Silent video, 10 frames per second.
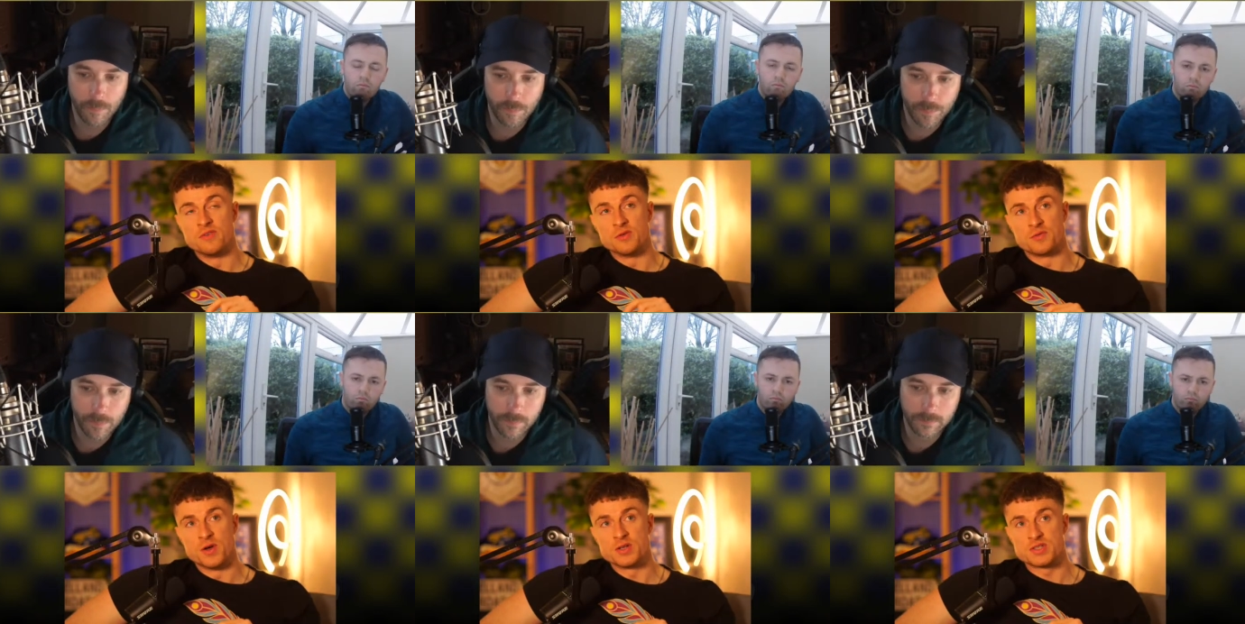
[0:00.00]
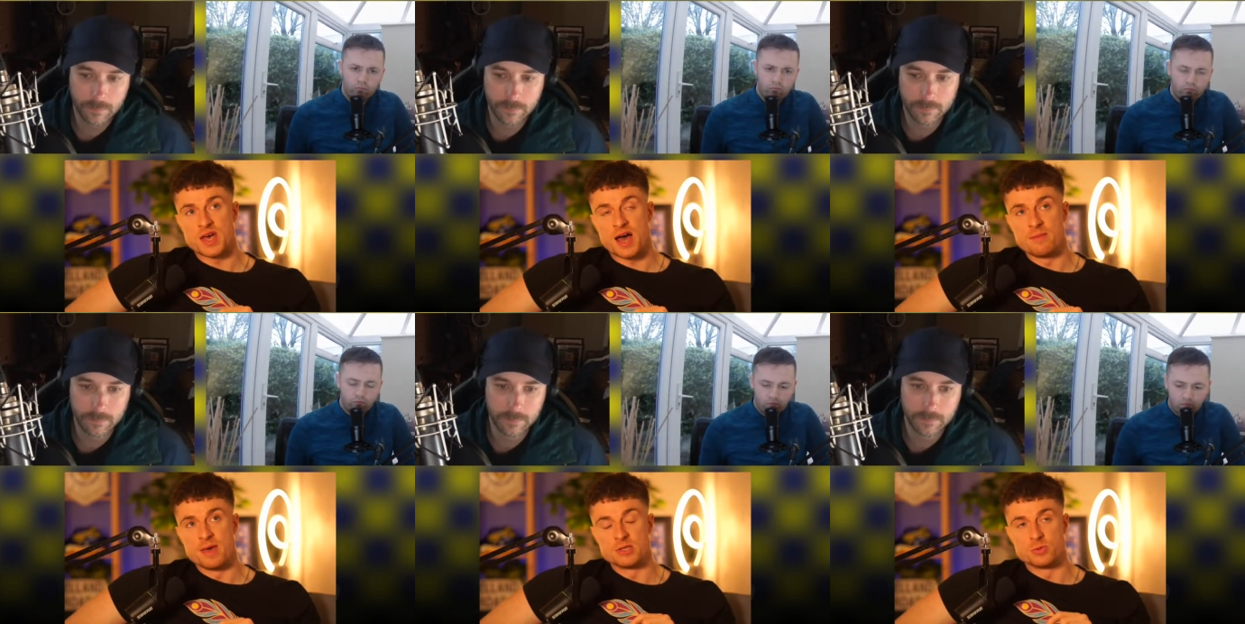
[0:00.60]
Speaker 1: for the first
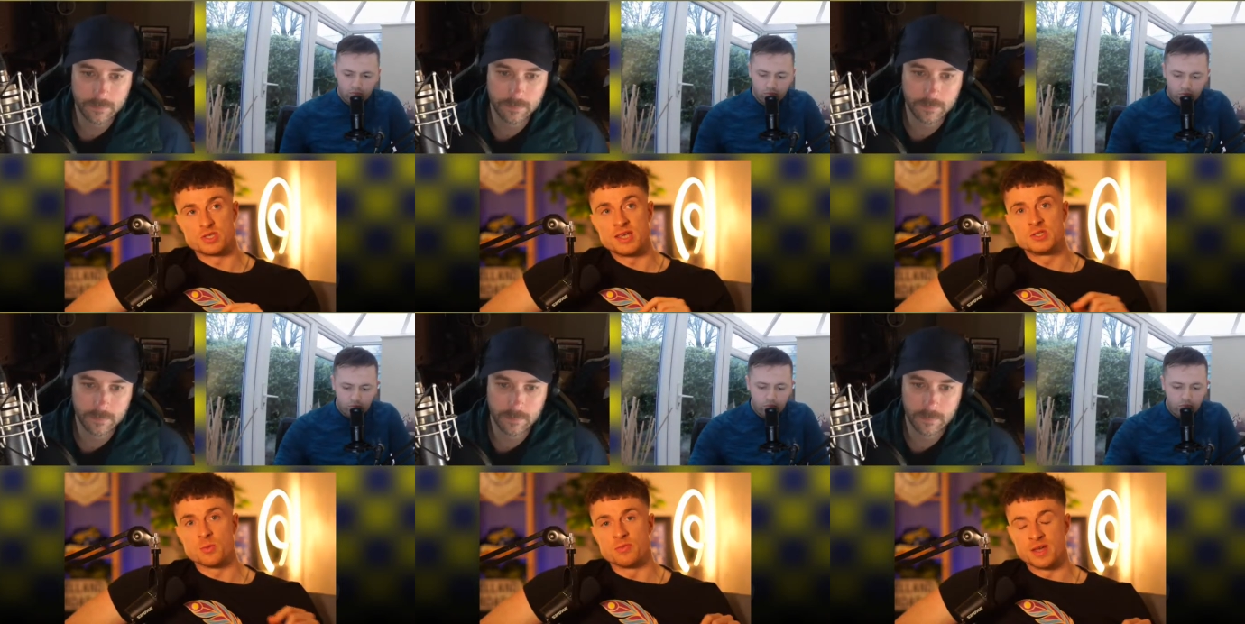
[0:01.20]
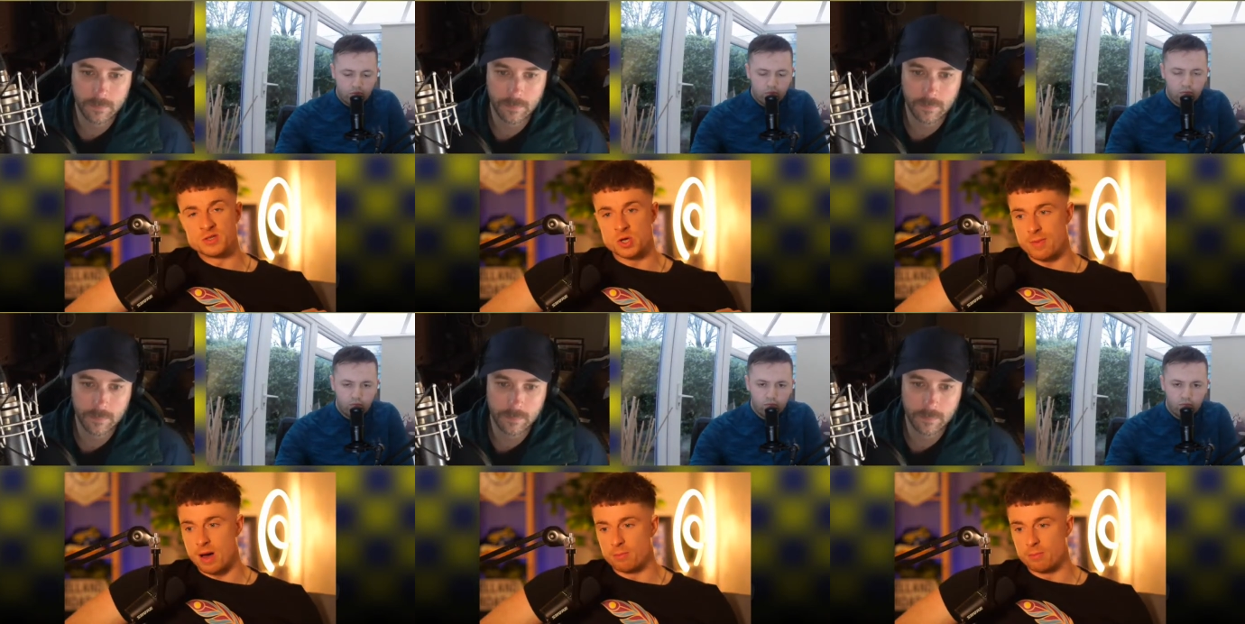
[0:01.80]
time is we're seeing some things come out